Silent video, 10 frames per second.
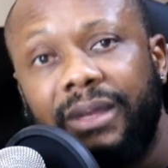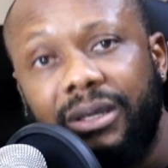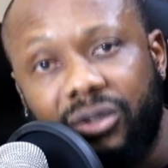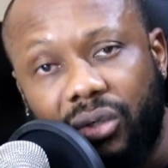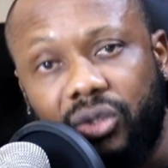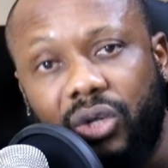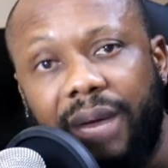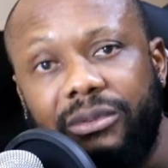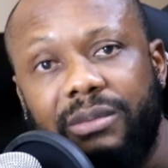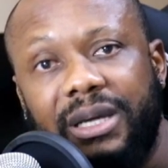
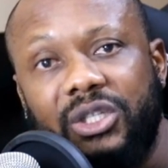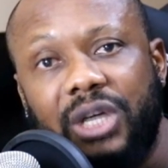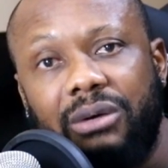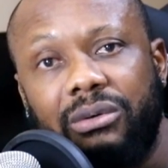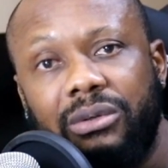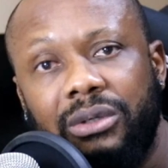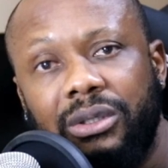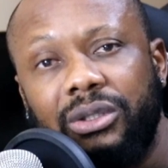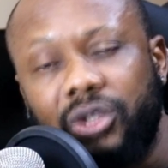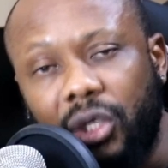subscribe to my channel,
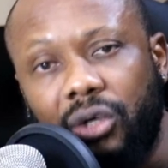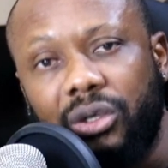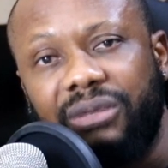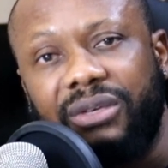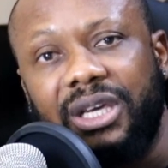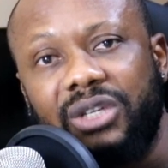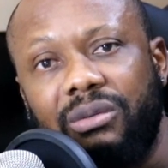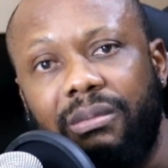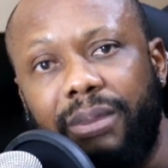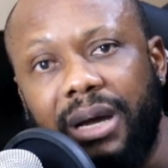turn on
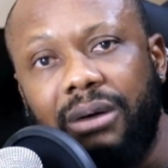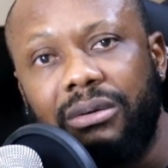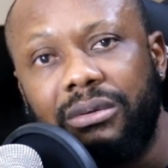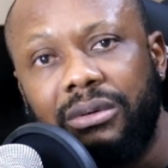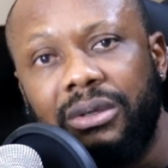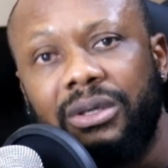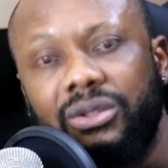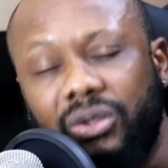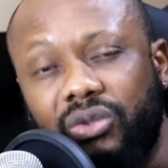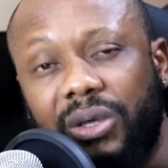notification bell,
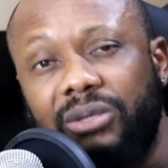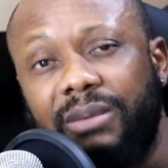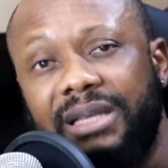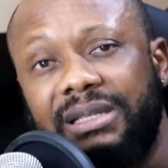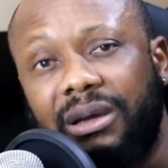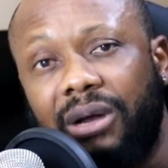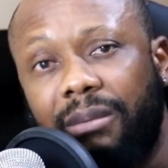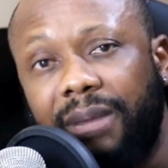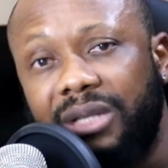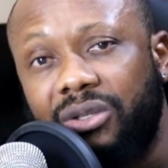subscribe to my second
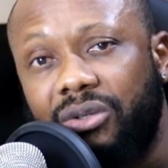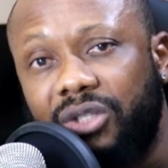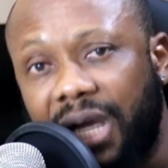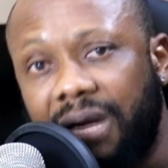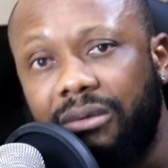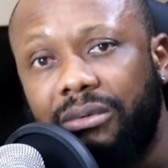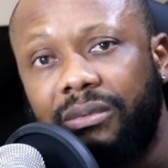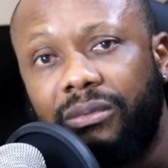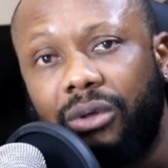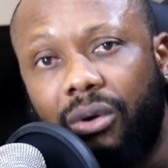and my third channel.
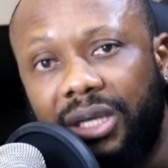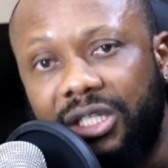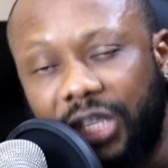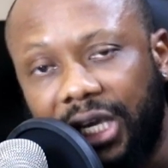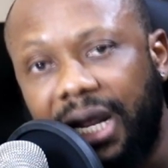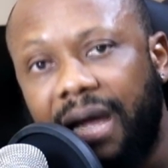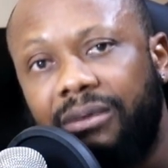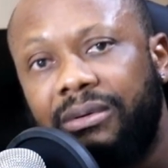Go and check it out.